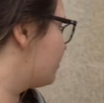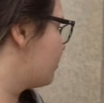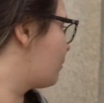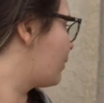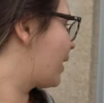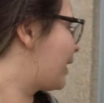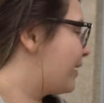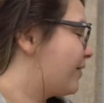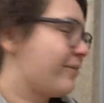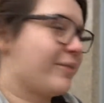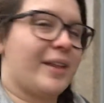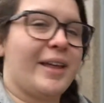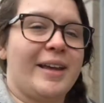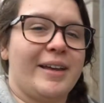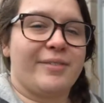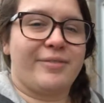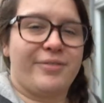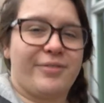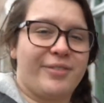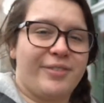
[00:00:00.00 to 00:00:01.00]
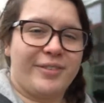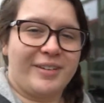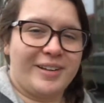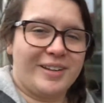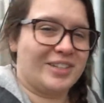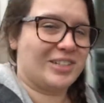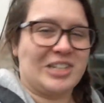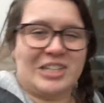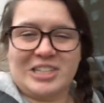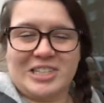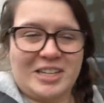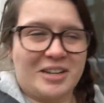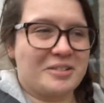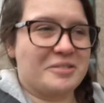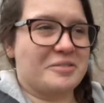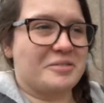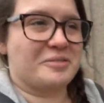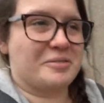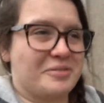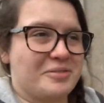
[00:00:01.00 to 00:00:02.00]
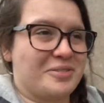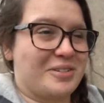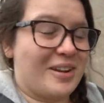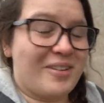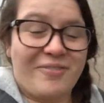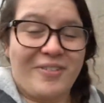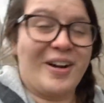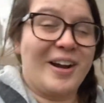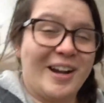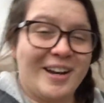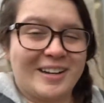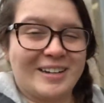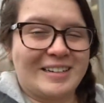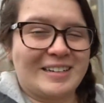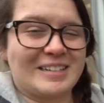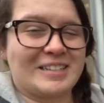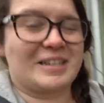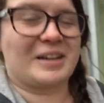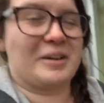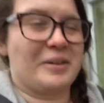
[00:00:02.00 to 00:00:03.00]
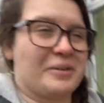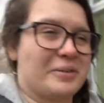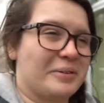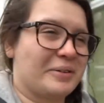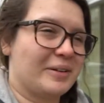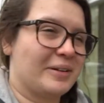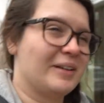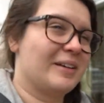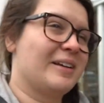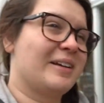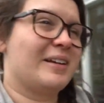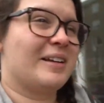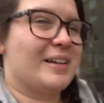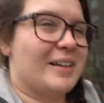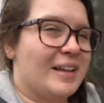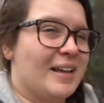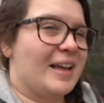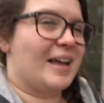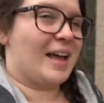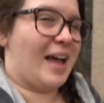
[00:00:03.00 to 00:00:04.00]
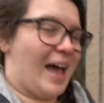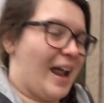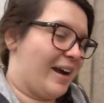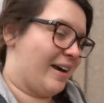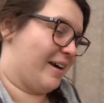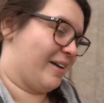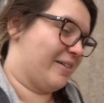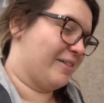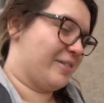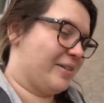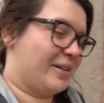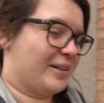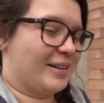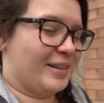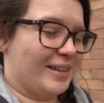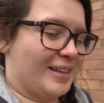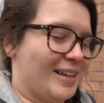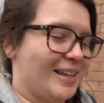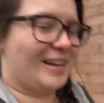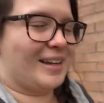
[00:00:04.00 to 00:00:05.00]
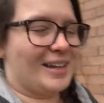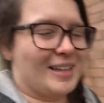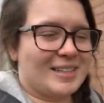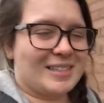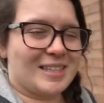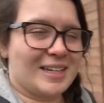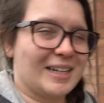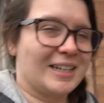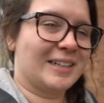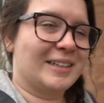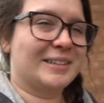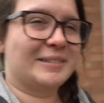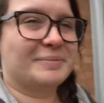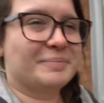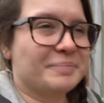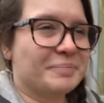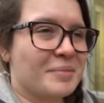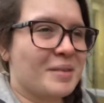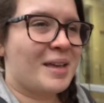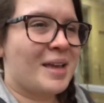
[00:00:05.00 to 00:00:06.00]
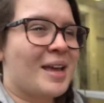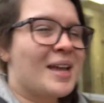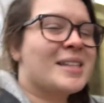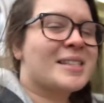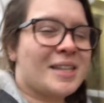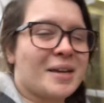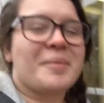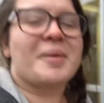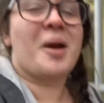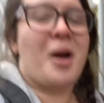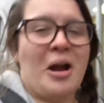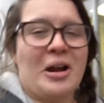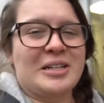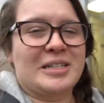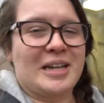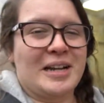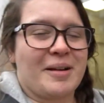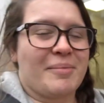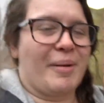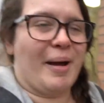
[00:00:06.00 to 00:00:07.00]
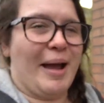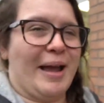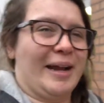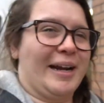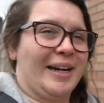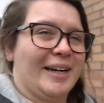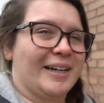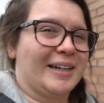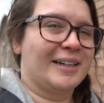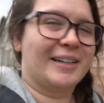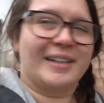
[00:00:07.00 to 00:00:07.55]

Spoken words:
way of life. It's just so different, so, I don't know. It's gonna be hard saying goodbye here.